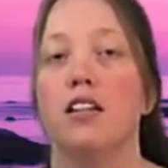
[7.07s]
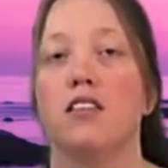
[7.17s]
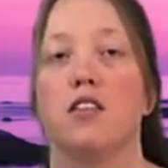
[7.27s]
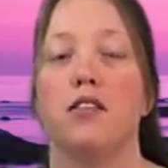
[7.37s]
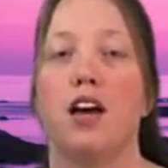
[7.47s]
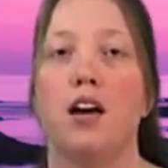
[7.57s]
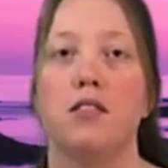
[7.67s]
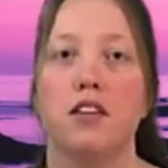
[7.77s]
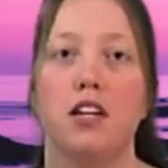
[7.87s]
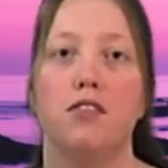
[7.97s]
that's on the
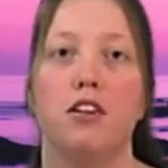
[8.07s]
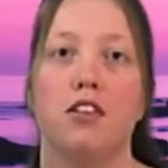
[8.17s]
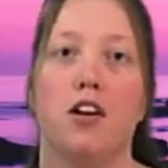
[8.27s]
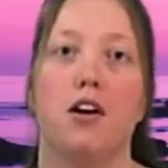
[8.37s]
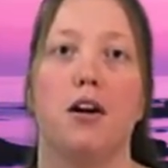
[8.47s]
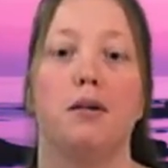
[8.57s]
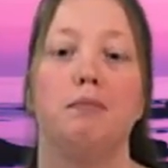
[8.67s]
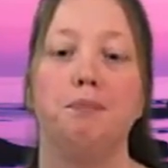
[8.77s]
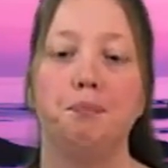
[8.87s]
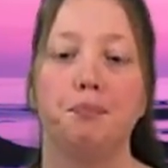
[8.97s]
outside of our thigh,